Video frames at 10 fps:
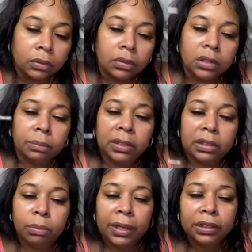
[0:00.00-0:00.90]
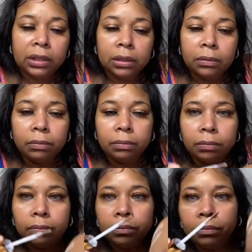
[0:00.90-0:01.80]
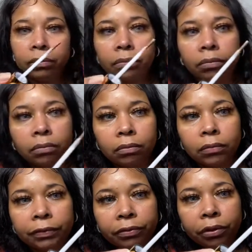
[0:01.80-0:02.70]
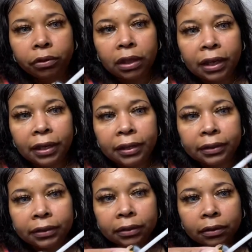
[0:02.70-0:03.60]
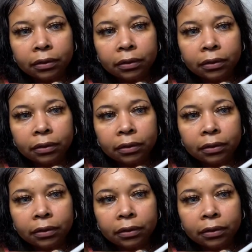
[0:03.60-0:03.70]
Let me swatch it for you guys.